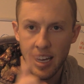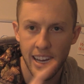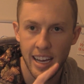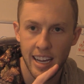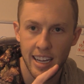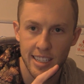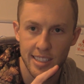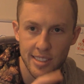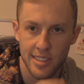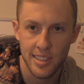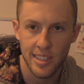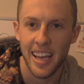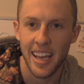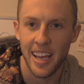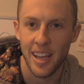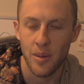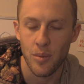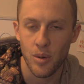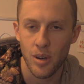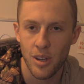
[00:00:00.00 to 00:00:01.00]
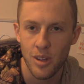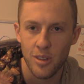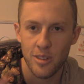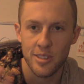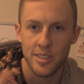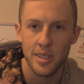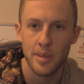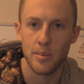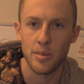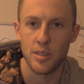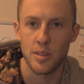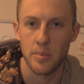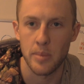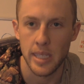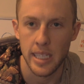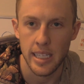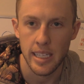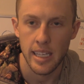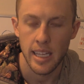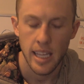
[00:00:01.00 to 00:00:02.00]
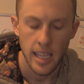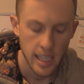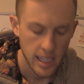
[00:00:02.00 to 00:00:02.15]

ask, and what do those numbers mean?